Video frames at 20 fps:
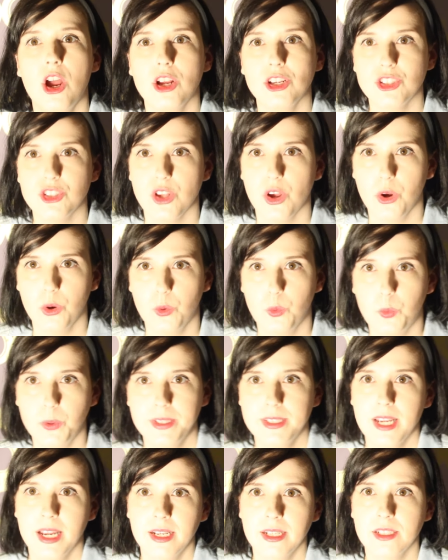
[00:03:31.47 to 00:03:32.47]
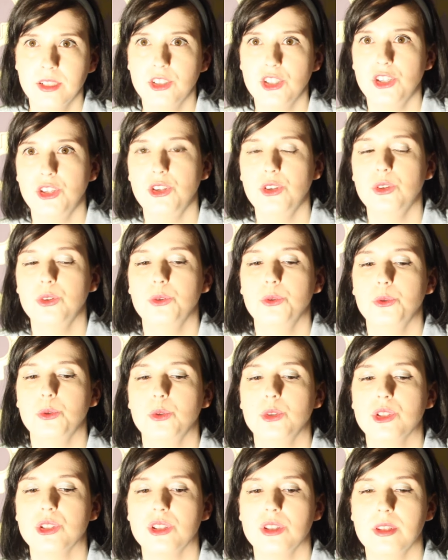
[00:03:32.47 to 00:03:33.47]
So we tended to
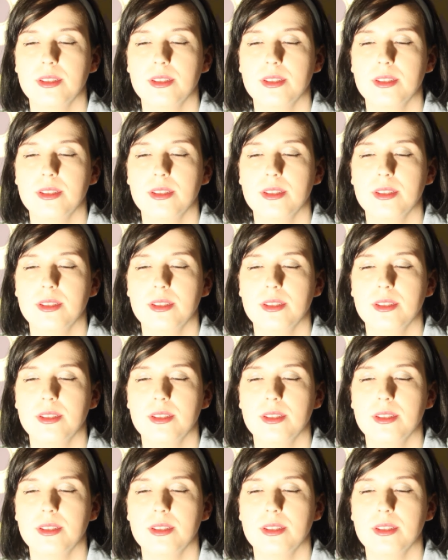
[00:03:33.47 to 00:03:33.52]
use